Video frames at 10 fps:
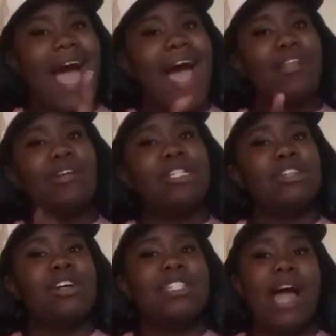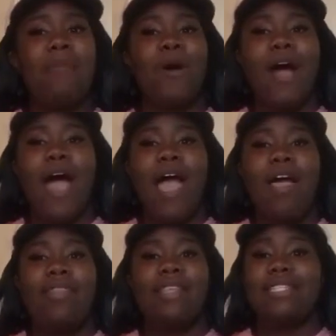I do a story time on
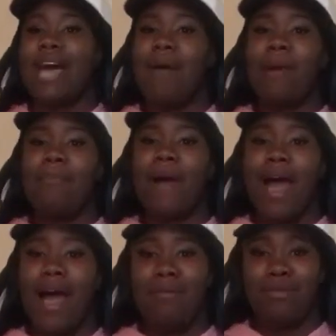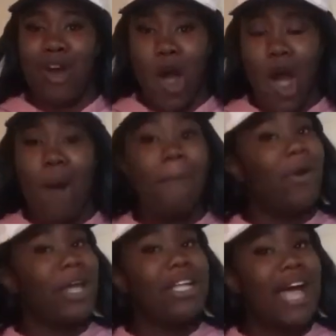the time my mom caught a
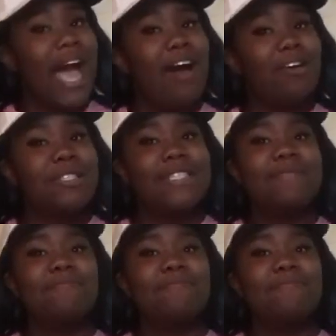boy in the house.